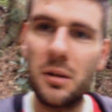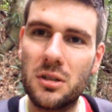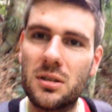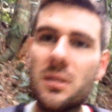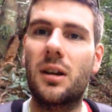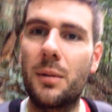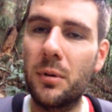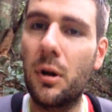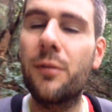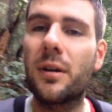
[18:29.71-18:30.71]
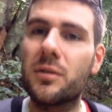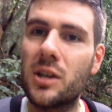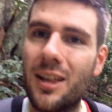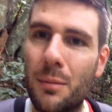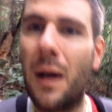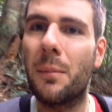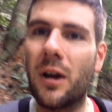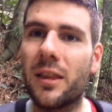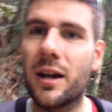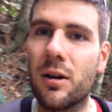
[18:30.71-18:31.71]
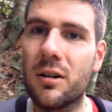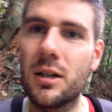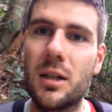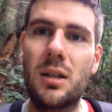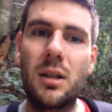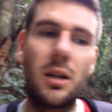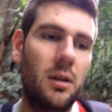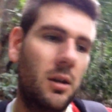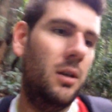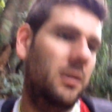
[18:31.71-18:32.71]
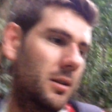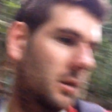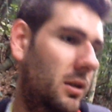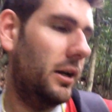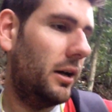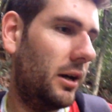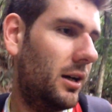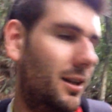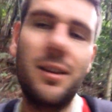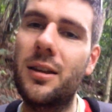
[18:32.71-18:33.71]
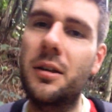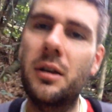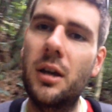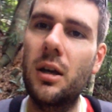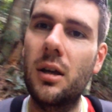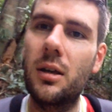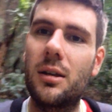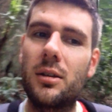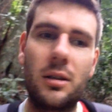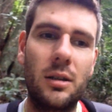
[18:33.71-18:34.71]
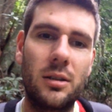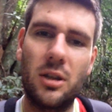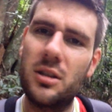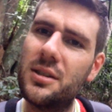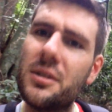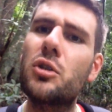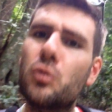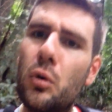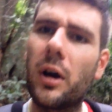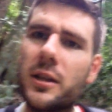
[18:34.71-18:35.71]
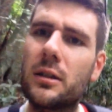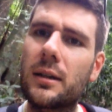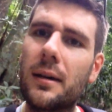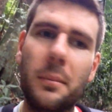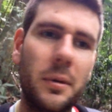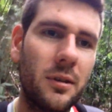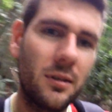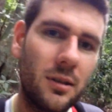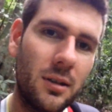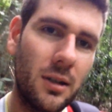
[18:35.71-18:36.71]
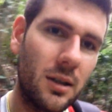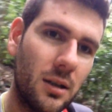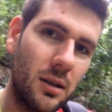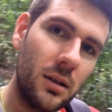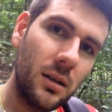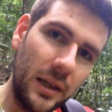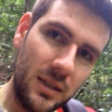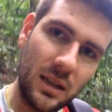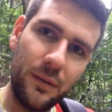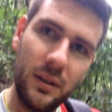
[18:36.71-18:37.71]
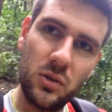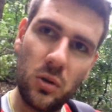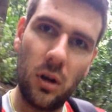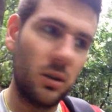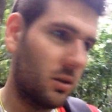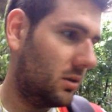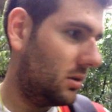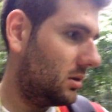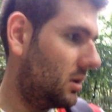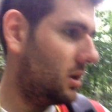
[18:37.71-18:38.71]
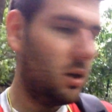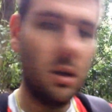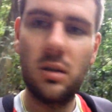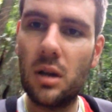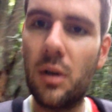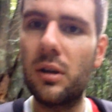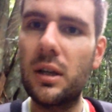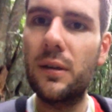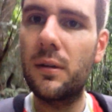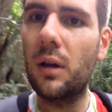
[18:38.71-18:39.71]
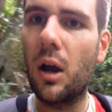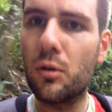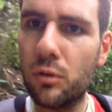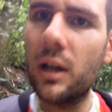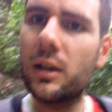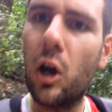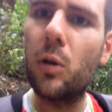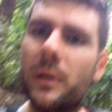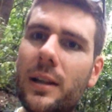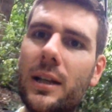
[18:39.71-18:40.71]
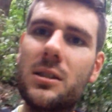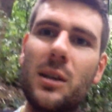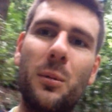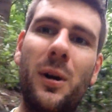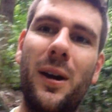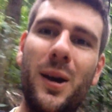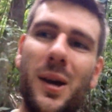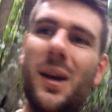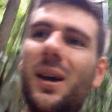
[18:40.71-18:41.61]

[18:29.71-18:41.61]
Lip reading: so hopefully I've shared the map by now. So this isn't the route I took up. It's definitely trodden. So I really hope it leads somewhere.